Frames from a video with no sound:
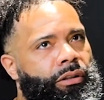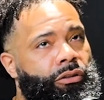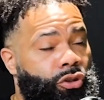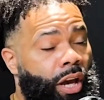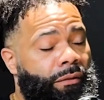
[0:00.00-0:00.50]

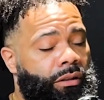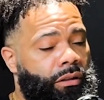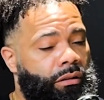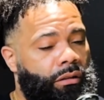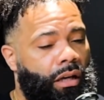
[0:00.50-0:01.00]
you have
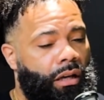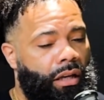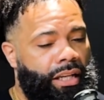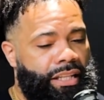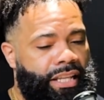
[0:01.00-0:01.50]

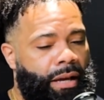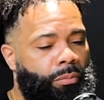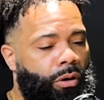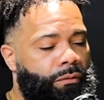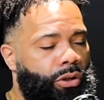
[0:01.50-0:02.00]
an
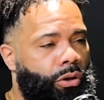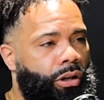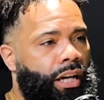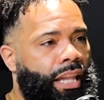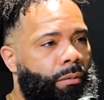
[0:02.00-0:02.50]
example of your
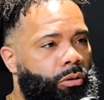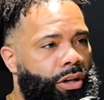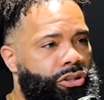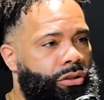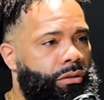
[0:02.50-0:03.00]
collaboration?